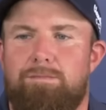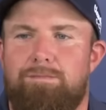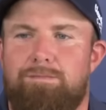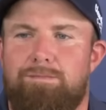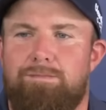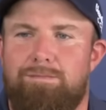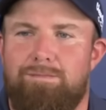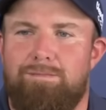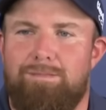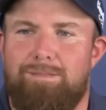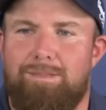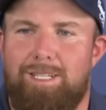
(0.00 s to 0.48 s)

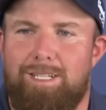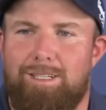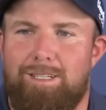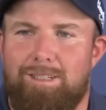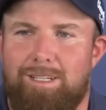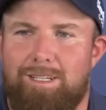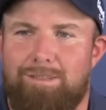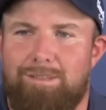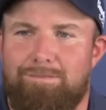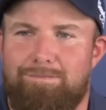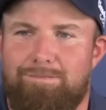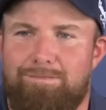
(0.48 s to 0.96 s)
It
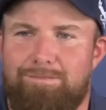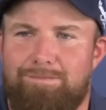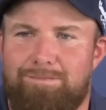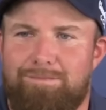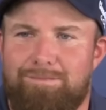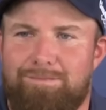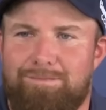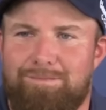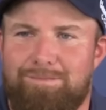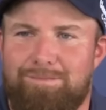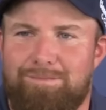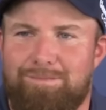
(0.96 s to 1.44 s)
looked like
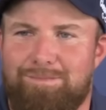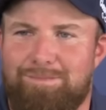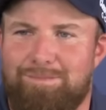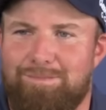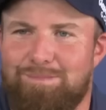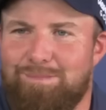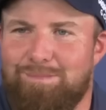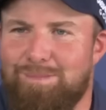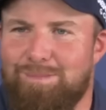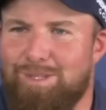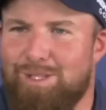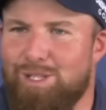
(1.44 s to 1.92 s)
a
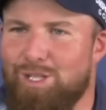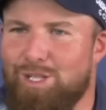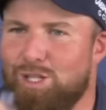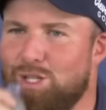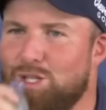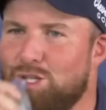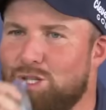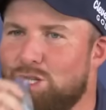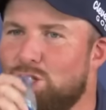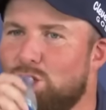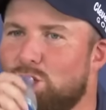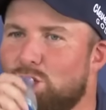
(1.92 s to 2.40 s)
fried egg
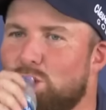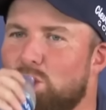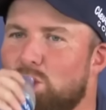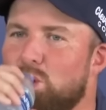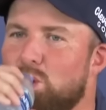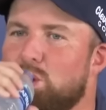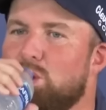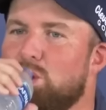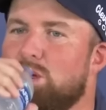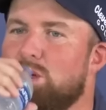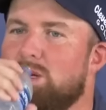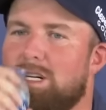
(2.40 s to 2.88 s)
on 10, but
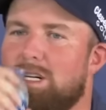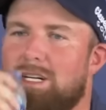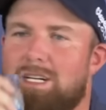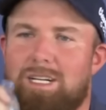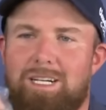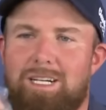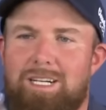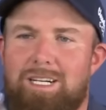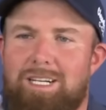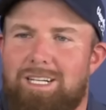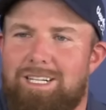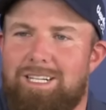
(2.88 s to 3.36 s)
like
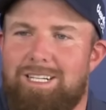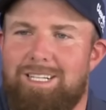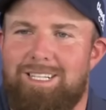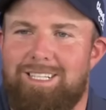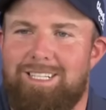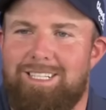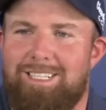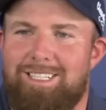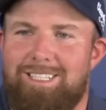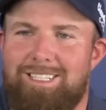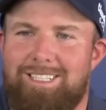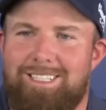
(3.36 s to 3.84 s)
not the normal
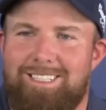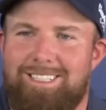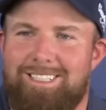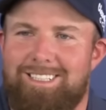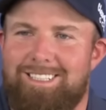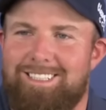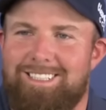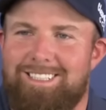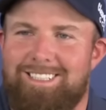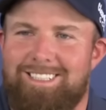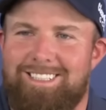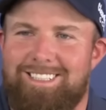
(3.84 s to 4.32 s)
kind. Can
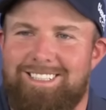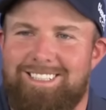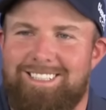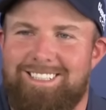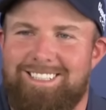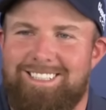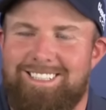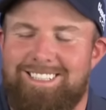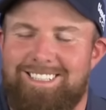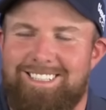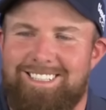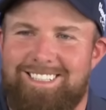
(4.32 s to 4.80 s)
you walk us
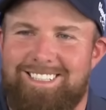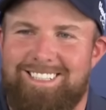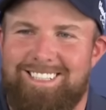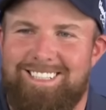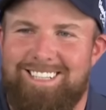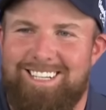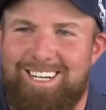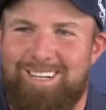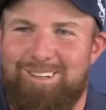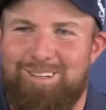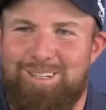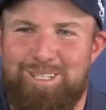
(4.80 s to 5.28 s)
through what
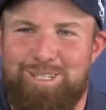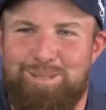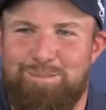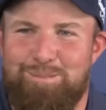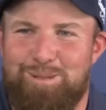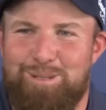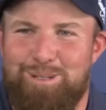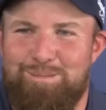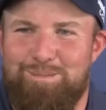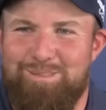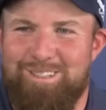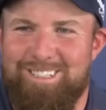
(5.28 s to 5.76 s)
happened there? How
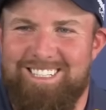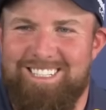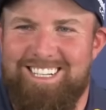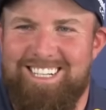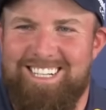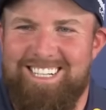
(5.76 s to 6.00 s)
disappointing was that?